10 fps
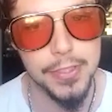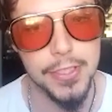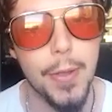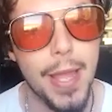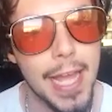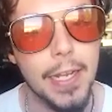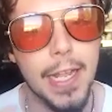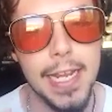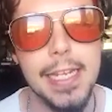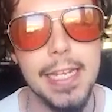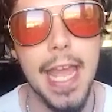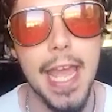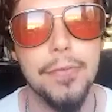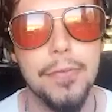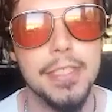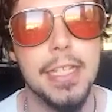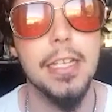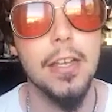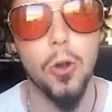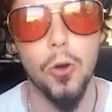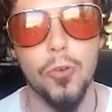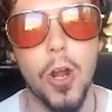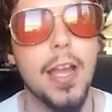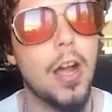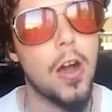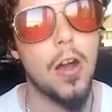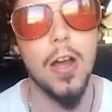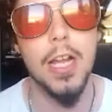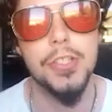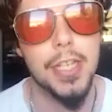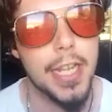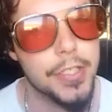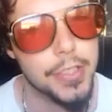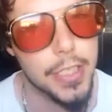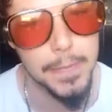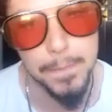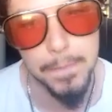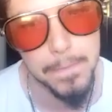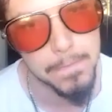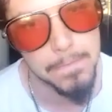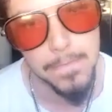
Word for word: So L E F T or right R I G H D.